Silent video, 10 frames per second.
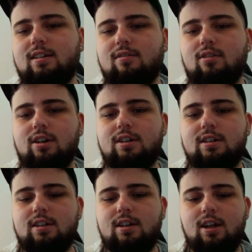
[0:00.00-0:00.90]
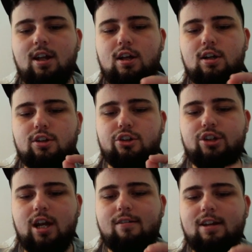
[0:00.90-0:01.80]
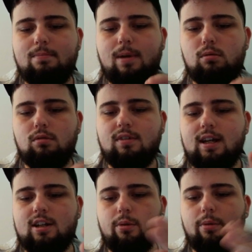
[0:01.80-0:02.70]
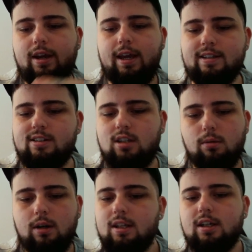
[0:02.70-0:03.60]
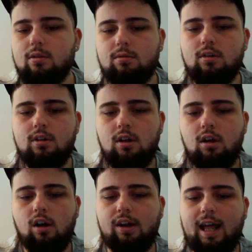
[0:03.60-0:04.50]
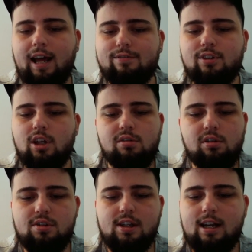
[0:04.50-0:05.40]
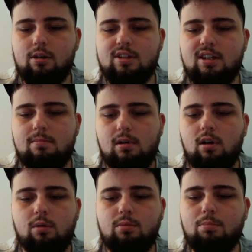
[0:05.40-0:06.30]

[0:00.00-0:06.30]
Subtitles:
right, that sharing a belt with an adult is so illegal, I'm going to have to go using an adult seatbelt. I